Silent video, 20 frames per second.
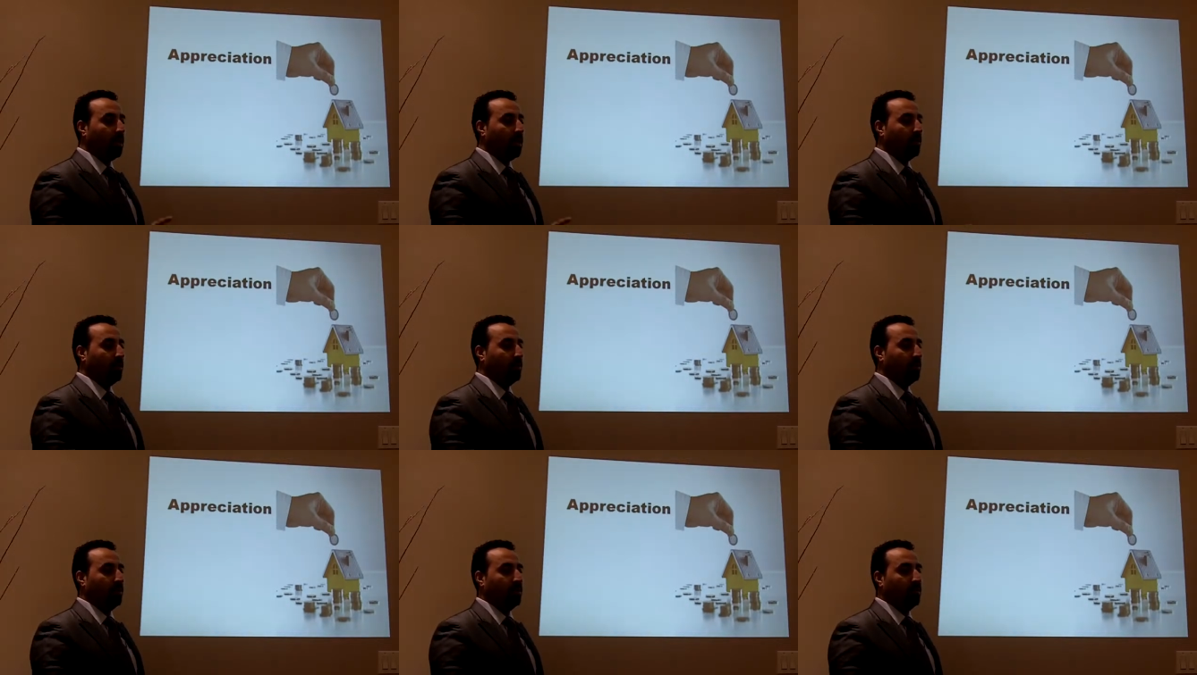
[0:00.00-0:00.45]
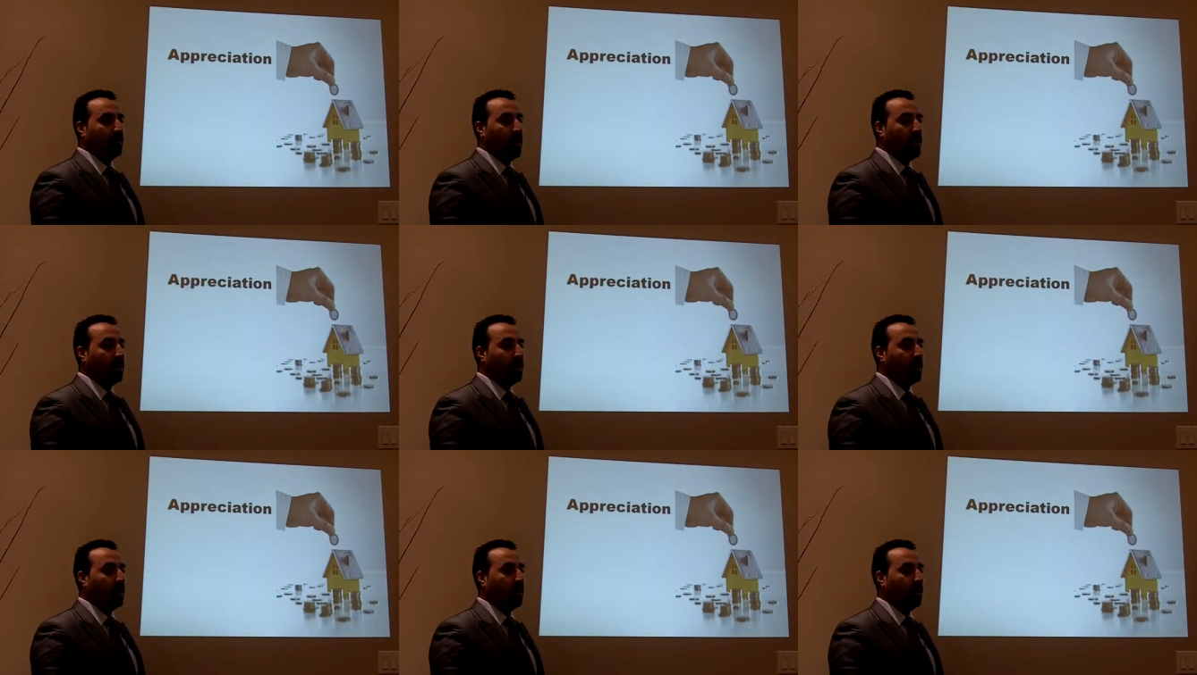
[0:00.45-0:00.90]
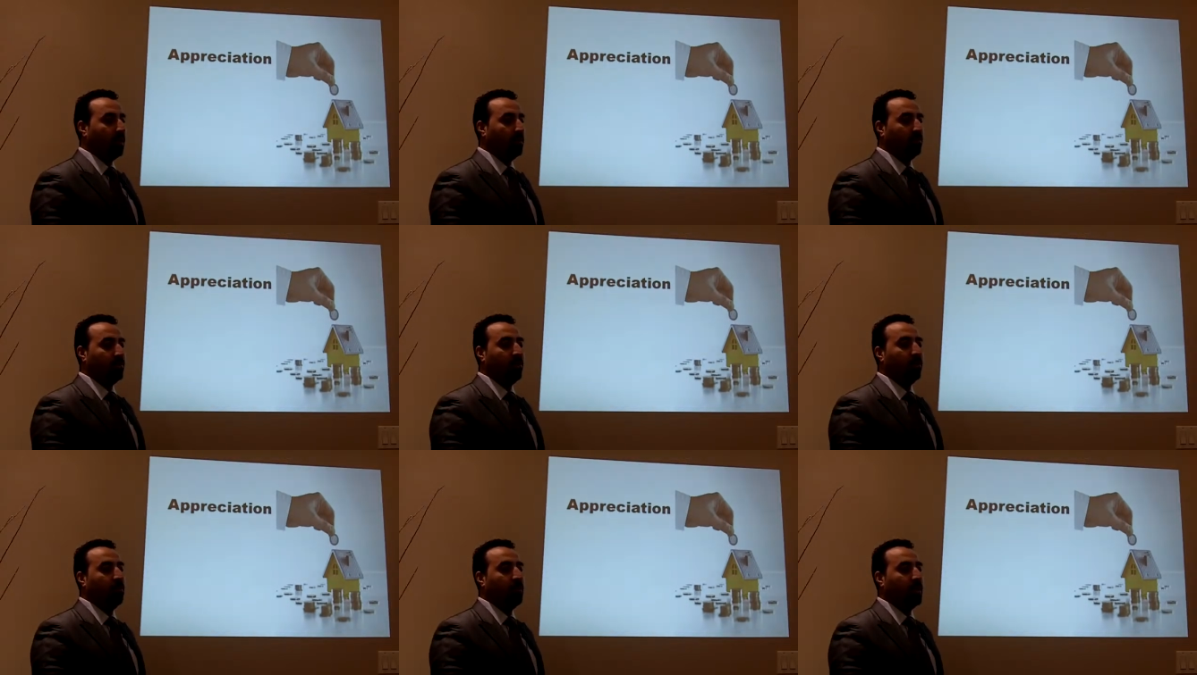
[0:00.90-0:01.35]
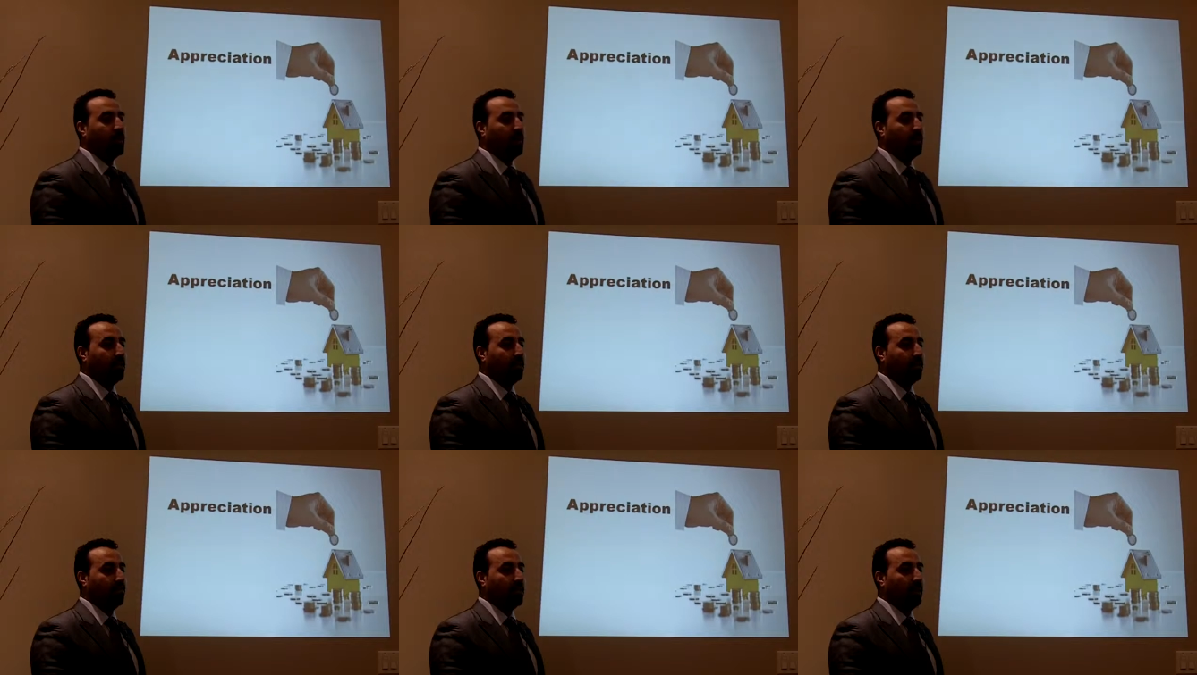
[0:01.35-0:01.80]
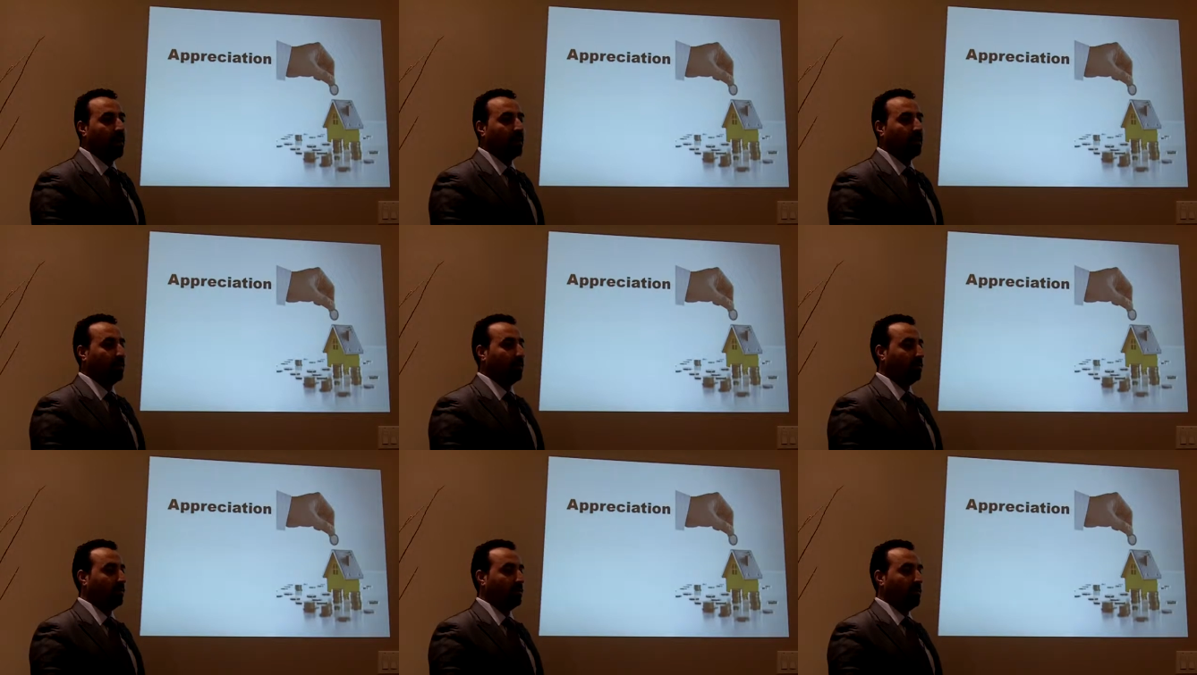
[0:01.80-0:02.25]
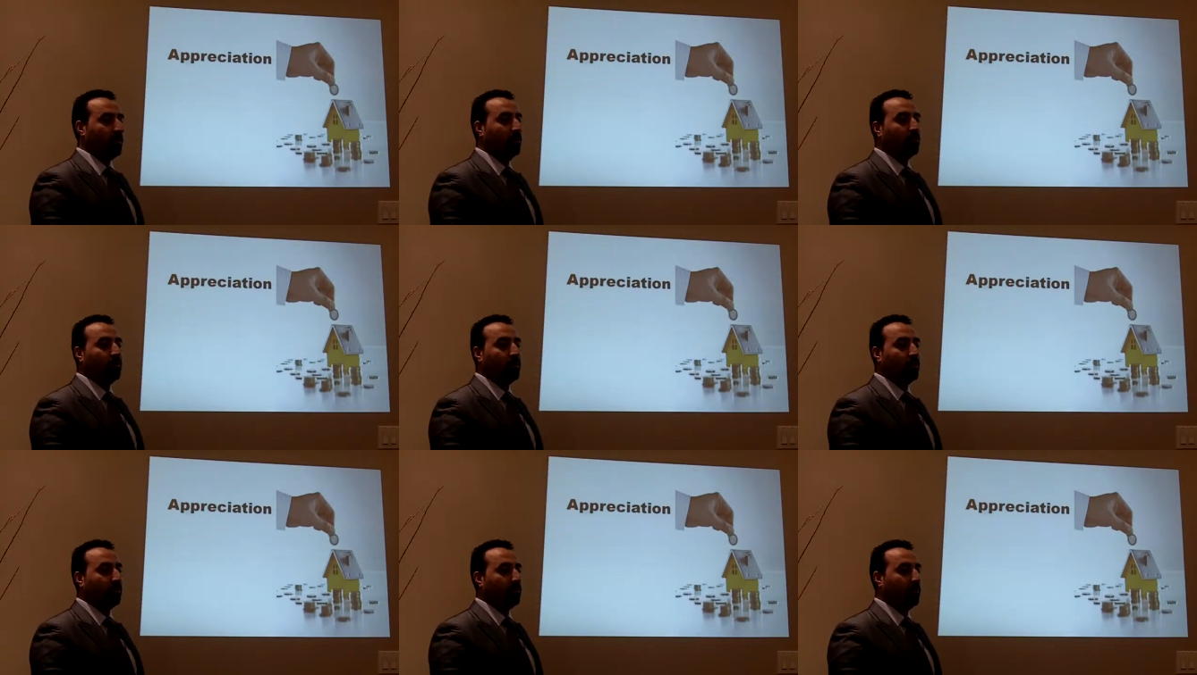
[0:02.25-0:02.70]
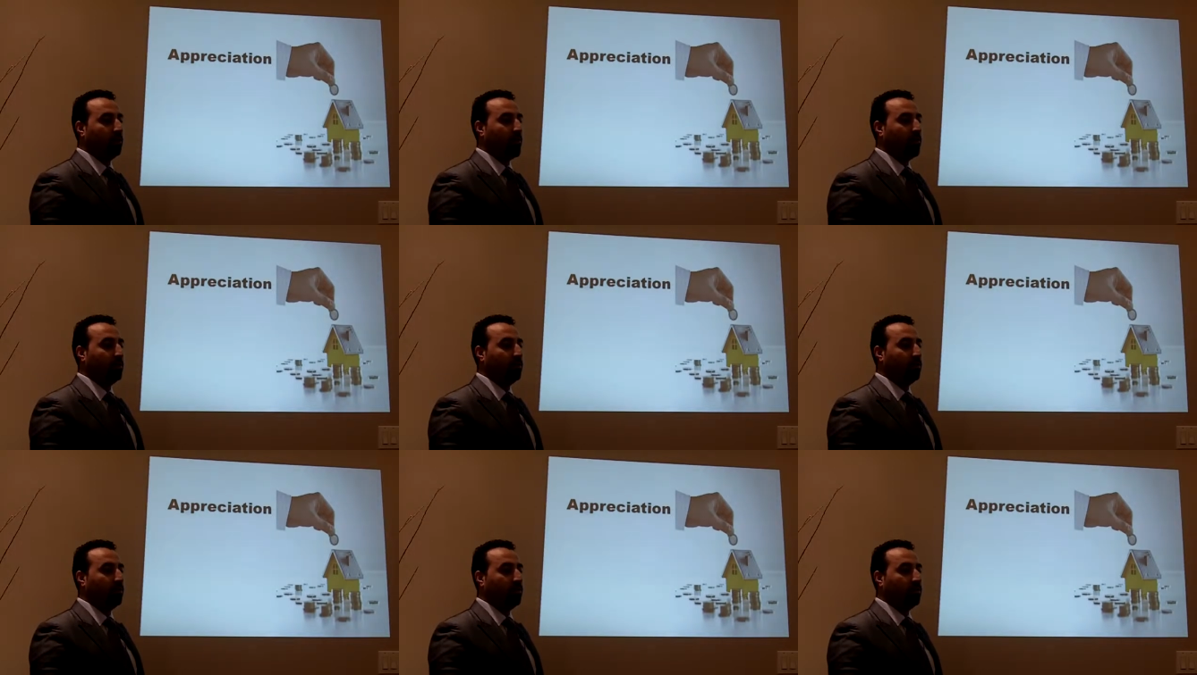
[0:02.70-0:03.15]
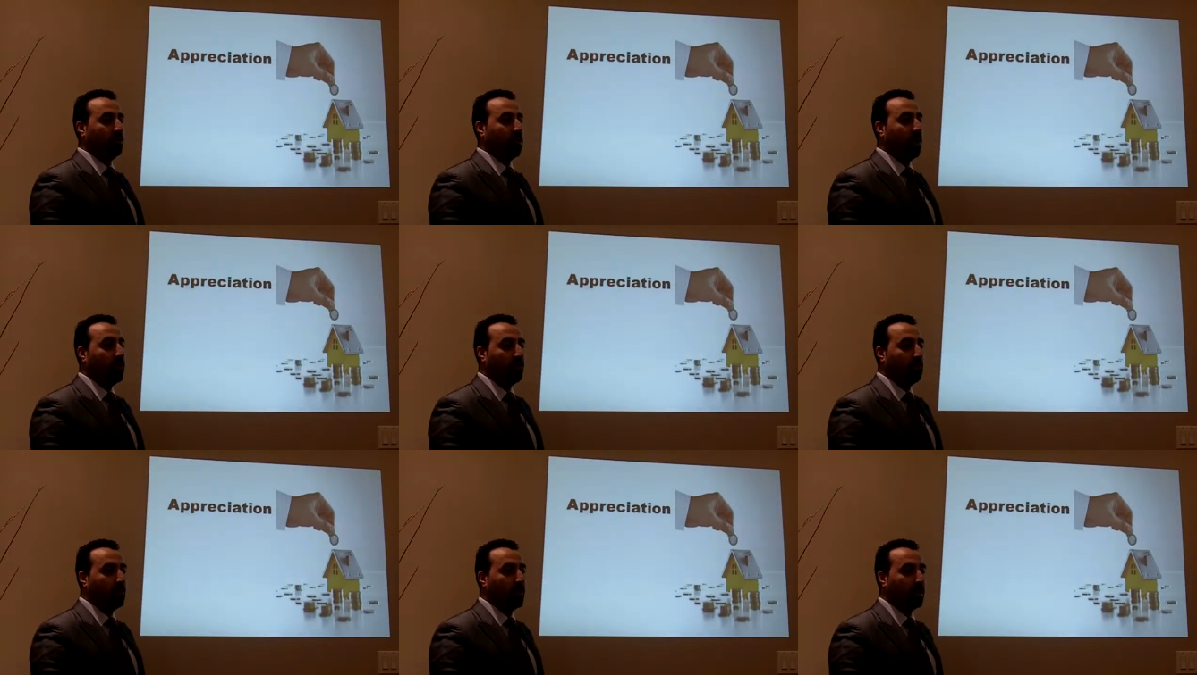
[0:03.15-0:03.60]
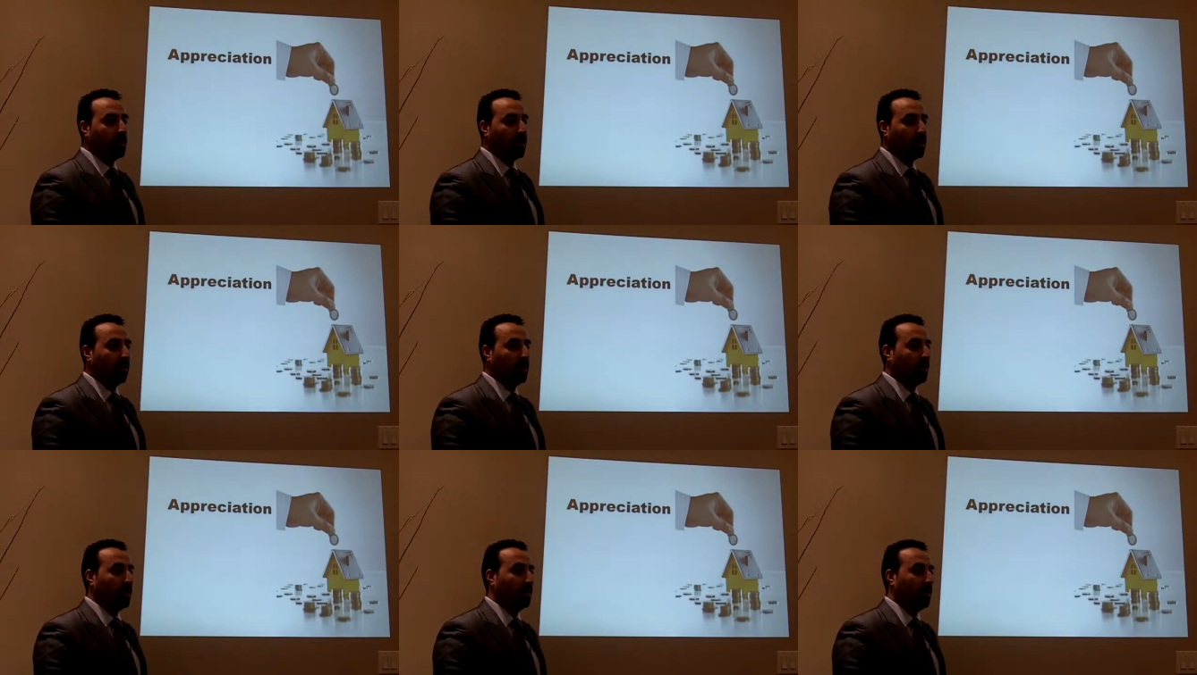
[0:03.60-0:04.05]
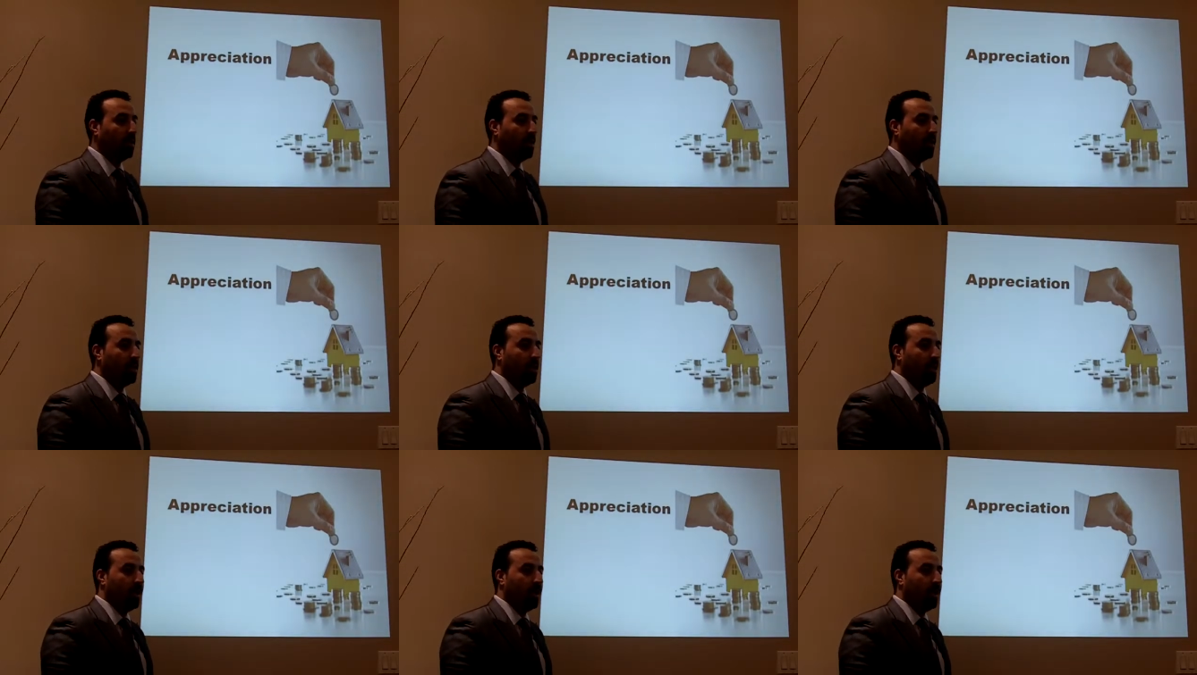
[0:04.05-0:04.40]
real estate cycle, and so many other factors, interest rates, job market,